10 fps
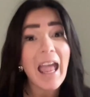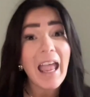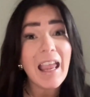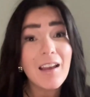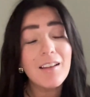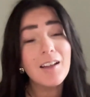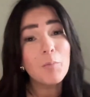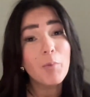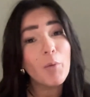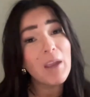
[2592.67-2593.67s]
okay.
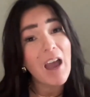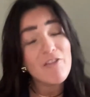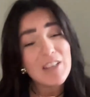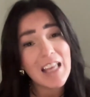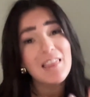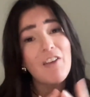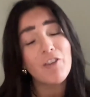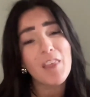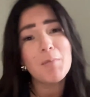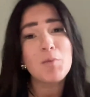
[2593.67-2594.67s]
But we have to get
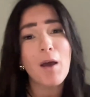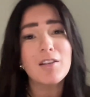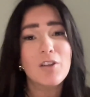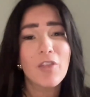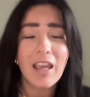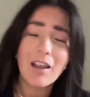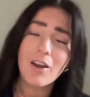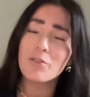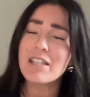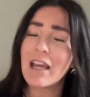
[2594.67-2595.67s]
that for them as well. So they
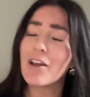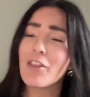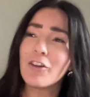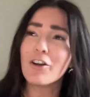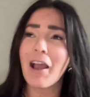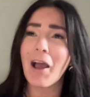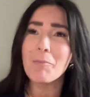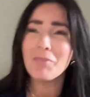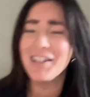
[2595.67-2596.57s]
can go take the learning